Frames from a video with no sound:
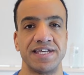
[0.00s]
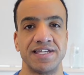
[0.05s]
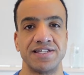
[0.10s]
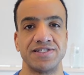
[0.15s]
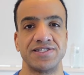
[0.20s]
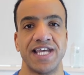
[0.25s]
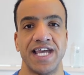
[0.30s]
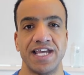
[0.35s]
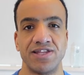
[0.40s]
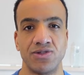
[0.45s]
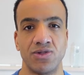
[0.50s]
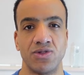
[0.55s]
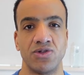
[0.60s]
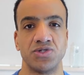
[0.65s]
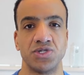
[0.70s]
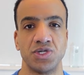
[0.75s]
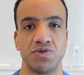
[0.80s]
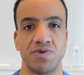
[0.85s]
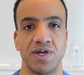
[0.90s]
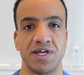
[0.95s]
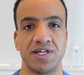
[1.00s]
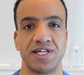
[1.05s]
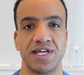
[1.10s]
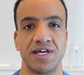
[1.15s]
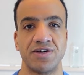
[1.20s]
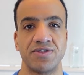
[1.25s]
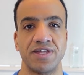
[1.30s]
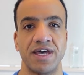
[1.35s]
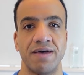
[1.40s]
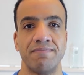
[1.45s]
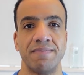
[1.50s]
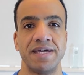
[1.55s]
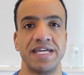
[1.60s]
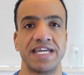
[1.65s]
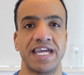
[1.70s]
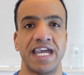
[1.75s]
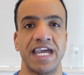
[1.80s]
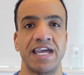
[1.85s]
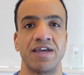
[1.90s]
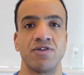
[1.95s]
in technology right now that are
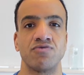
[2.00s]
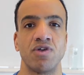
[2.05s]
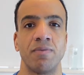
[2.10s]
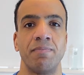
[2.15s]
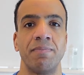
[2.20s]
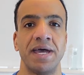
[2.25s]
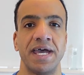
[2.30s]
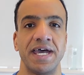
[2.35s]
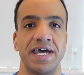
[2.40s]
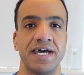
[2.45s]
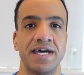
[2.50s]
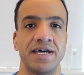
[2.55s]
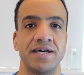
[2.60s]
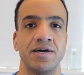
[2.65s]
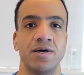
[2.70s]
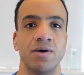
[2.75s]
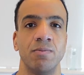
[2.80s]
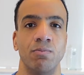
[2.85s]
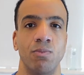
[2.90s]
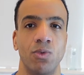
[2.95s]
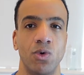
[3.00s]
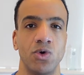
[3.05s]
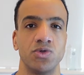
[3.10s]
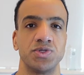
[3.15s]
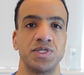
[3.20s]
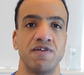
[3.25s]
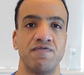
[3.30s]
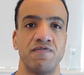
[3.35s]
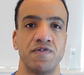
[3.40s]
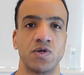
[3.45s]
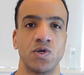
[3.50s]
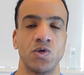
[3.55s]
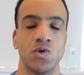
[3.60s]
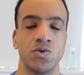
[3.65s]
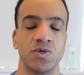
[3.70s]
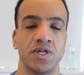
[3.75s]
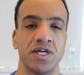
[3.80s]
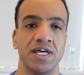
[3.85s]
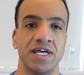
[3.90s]
making repair more difficult.